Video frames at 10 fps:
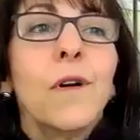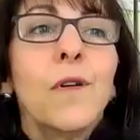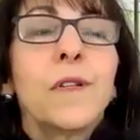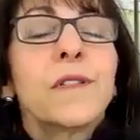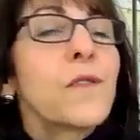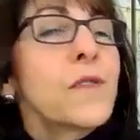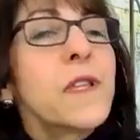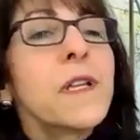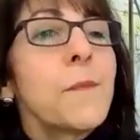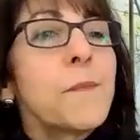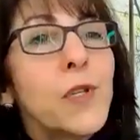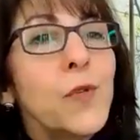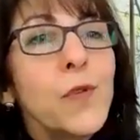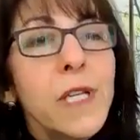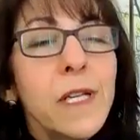oh, and so then I'm
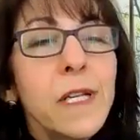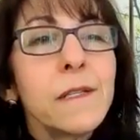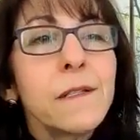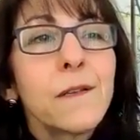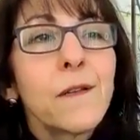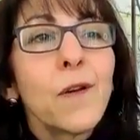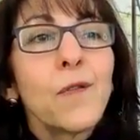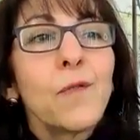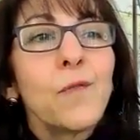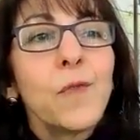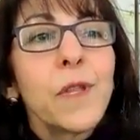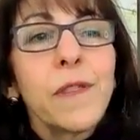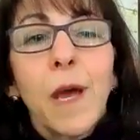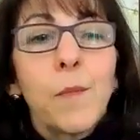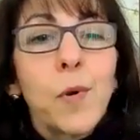tuning in to go with
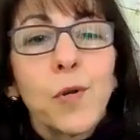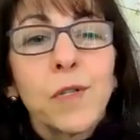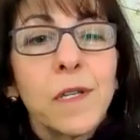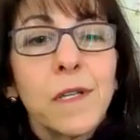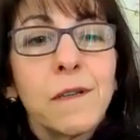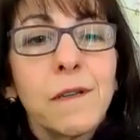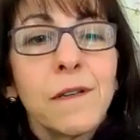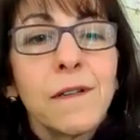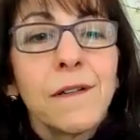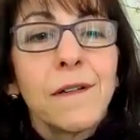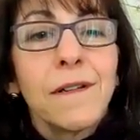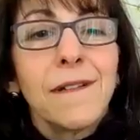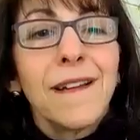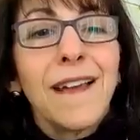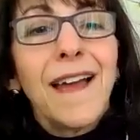that person.
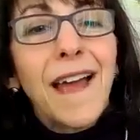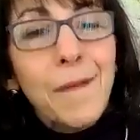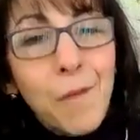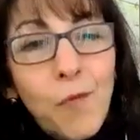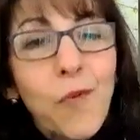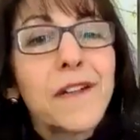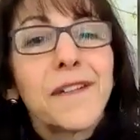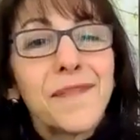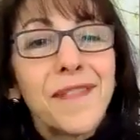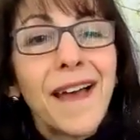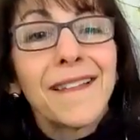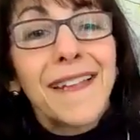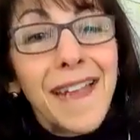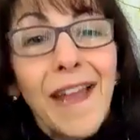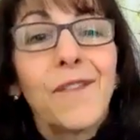I'm aware of that
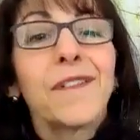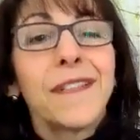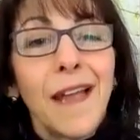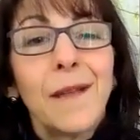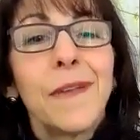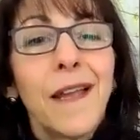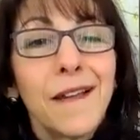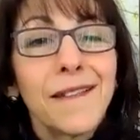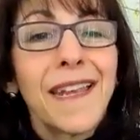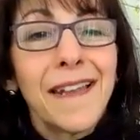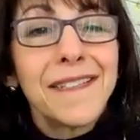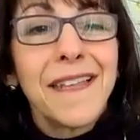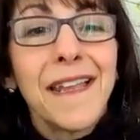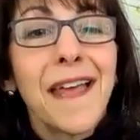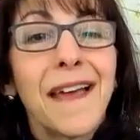like every time now that I
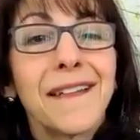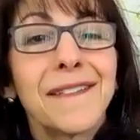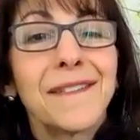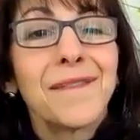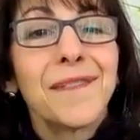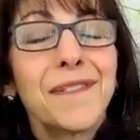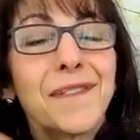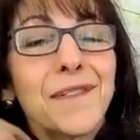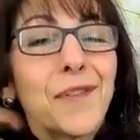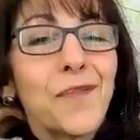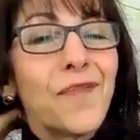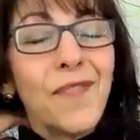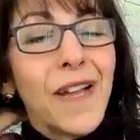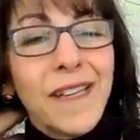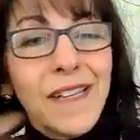say that, which is so
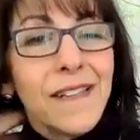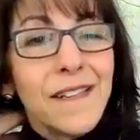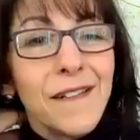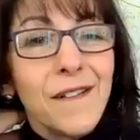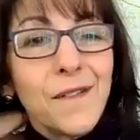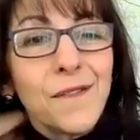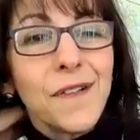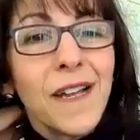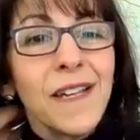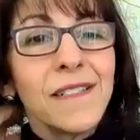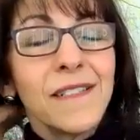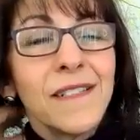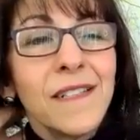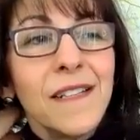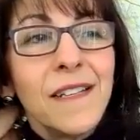funny,
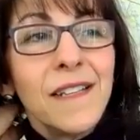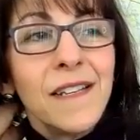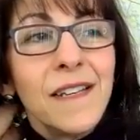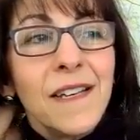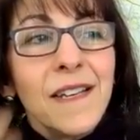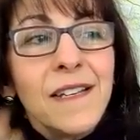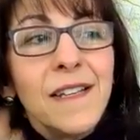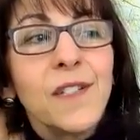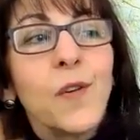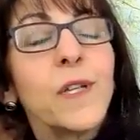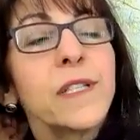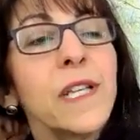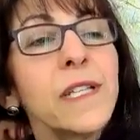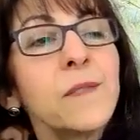and so it's